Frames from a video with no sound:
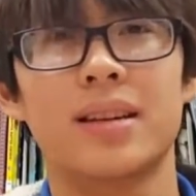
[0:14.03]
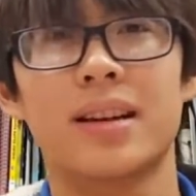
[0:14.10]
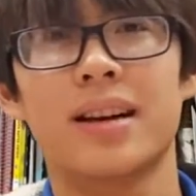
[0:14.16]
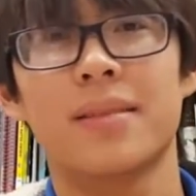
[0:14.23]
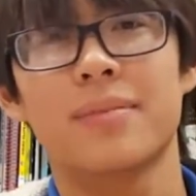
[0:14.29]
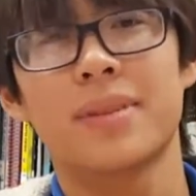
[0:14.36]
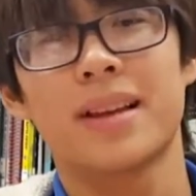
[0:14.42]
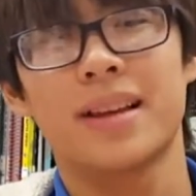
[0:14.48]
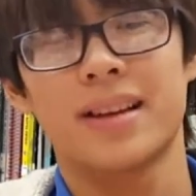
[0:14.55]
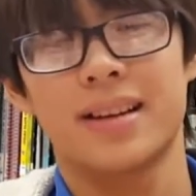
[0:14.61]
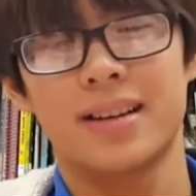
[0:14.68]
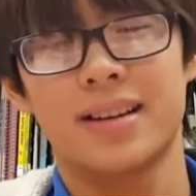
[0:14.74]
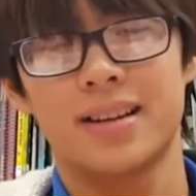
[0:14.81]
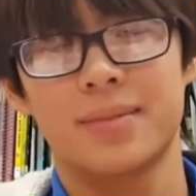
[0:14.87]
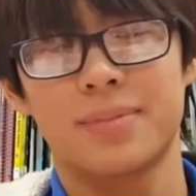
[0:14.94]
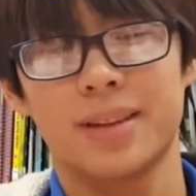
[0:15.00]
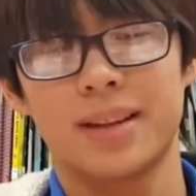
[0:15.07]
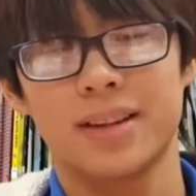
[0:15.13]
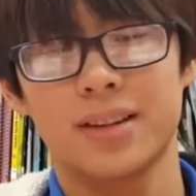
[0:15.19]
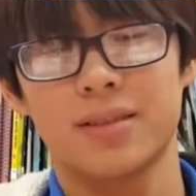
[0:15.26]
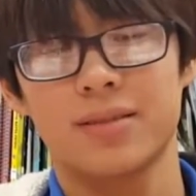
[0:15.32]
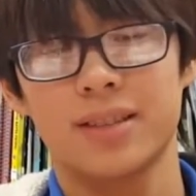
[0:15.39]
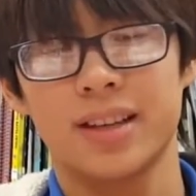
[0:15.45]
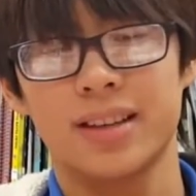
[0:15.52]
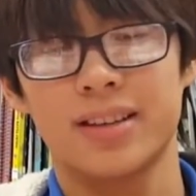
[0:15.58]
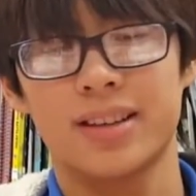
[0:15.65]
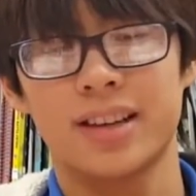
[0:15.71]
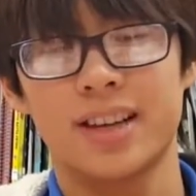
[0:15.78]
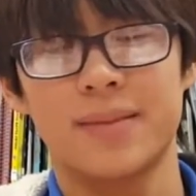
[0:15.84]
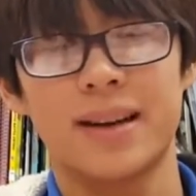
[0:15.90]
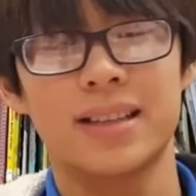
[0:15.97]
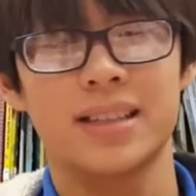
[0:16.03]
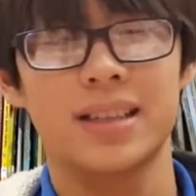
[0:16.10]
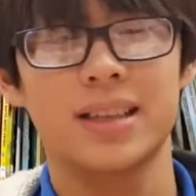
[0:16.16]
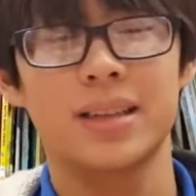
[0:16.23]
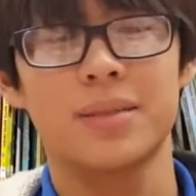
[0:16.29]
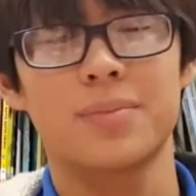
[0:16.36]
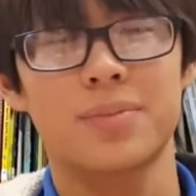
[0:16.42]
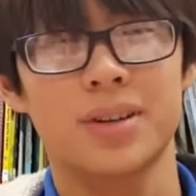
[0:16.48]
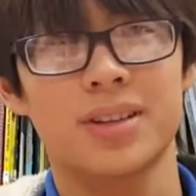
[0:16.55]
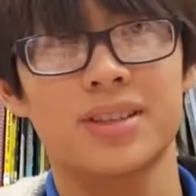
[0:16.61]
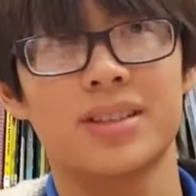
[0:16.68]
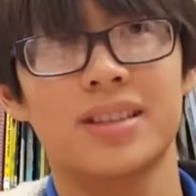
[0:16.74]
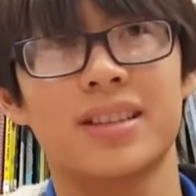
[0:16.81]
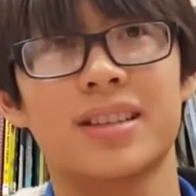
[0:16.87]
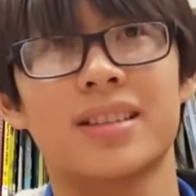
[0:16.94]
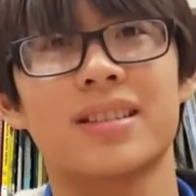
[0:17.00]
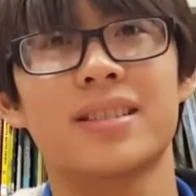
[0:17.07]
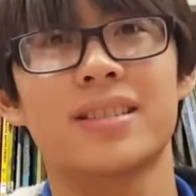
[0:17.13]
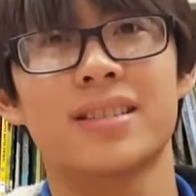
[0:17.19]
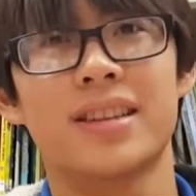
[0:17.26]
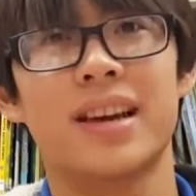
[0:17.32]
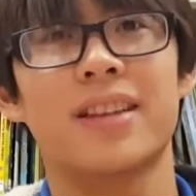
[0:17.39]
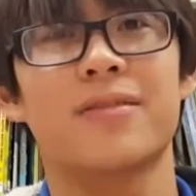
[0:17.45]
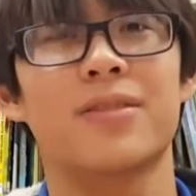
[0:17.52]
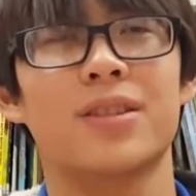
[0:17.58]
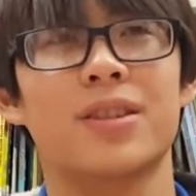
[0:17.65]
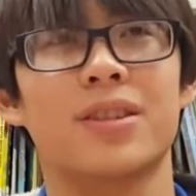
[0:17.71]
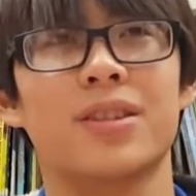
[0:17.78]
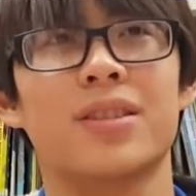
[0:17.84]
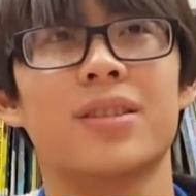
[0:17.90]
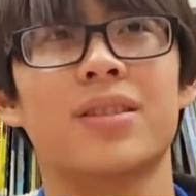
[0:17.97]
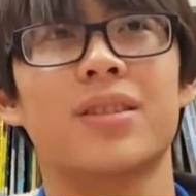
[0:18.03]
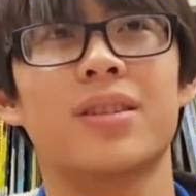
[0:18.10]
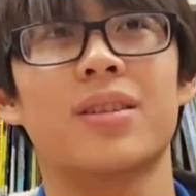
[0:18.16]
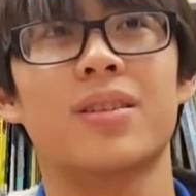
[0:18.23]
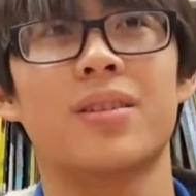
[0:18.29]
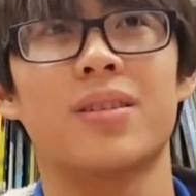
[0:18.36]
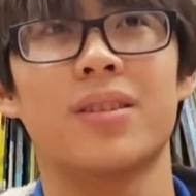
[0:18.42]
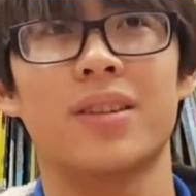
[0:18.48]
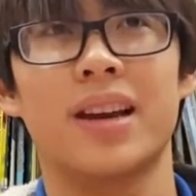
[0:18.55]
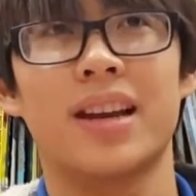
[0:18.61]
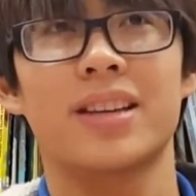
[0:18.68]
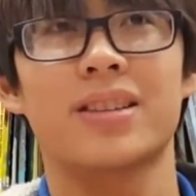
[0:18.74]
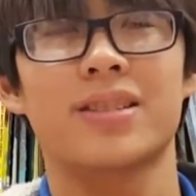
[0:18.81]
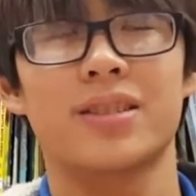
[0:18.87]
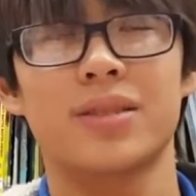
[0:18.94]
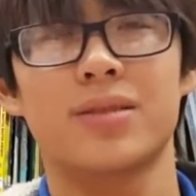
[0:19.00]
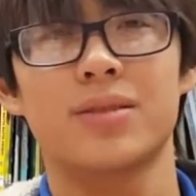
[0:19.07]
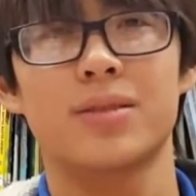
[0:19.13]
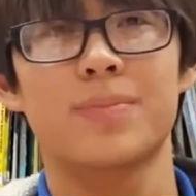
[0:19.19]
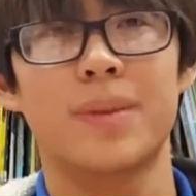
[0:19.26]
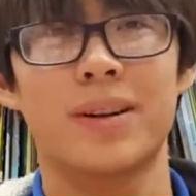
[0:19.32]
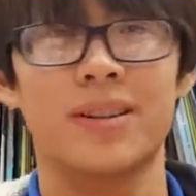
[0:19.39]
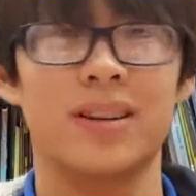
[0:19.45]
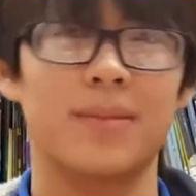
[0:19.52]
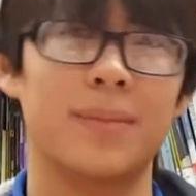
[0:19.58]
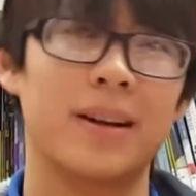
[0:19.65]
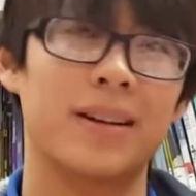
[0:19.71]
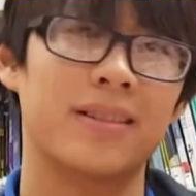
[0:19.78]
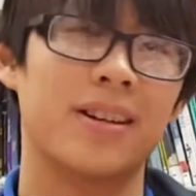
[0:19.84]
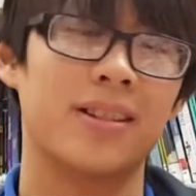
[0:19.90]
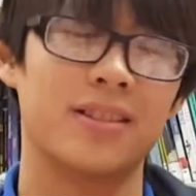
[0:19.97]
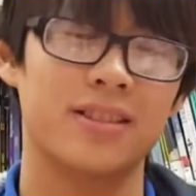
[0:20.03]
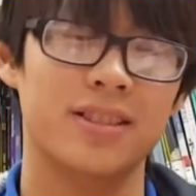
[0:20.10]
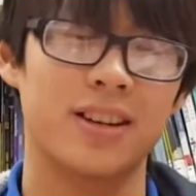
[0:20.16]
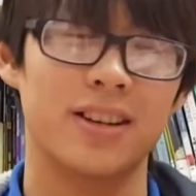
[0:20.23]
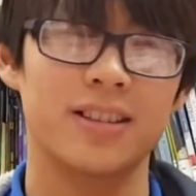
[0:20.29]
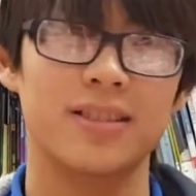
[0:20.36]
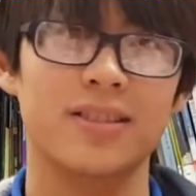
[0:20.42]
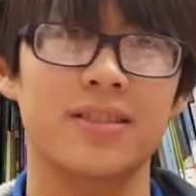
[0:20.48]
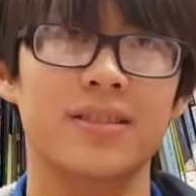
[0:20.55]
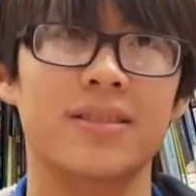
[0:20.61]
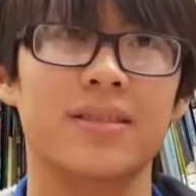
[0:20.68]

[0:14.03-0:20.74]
I pl- uh, plan to go to either MIT, Princeton, Stanford, or ASU's Barrett Barrett Honors College.